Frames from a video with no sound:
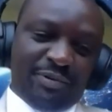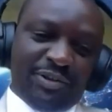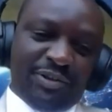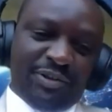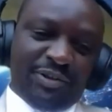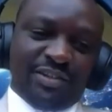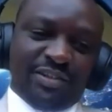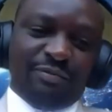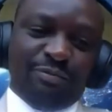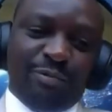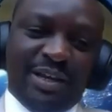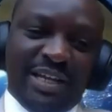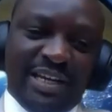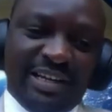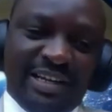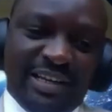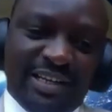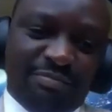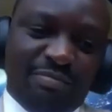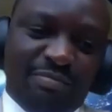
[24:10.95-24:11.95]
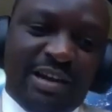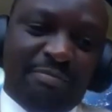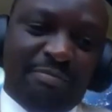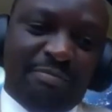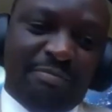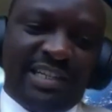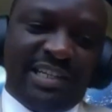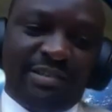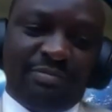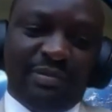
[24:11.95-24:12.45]
process of winning is by
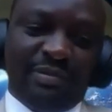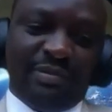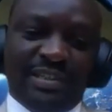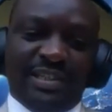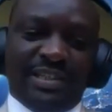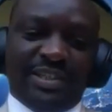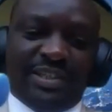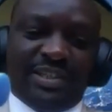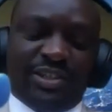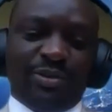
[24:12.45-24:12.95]
participating.